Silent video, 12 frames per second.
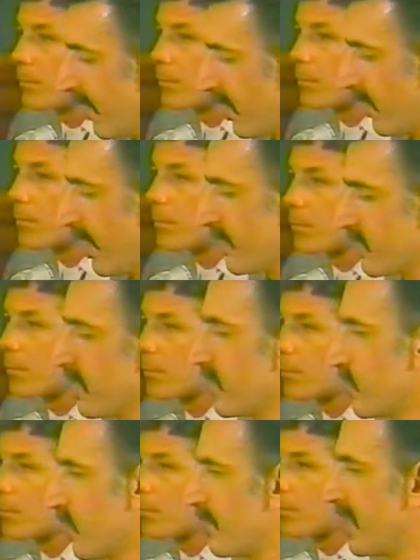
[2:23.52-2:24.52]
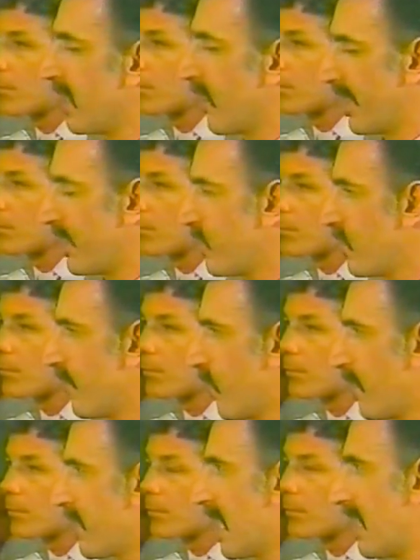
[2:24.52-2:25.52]
the lyrics should be on a
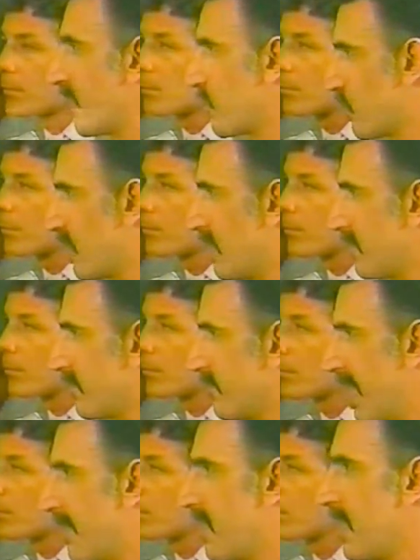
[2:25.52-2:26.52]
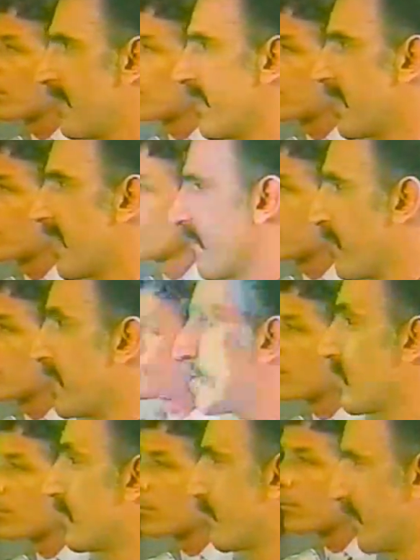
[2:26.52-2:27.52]
uniform kind of a sheet. Maybe even the
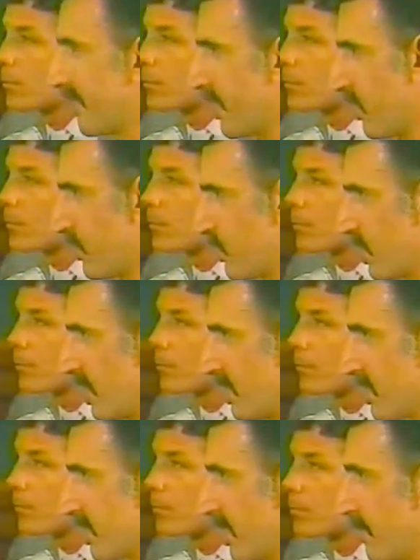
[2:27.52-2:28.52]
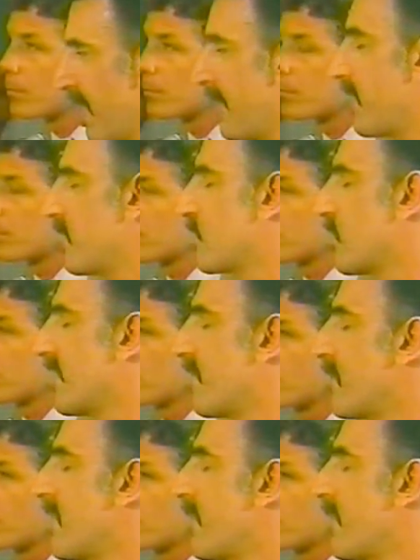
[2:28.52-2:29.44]
government could print those sheets. And maybe it should even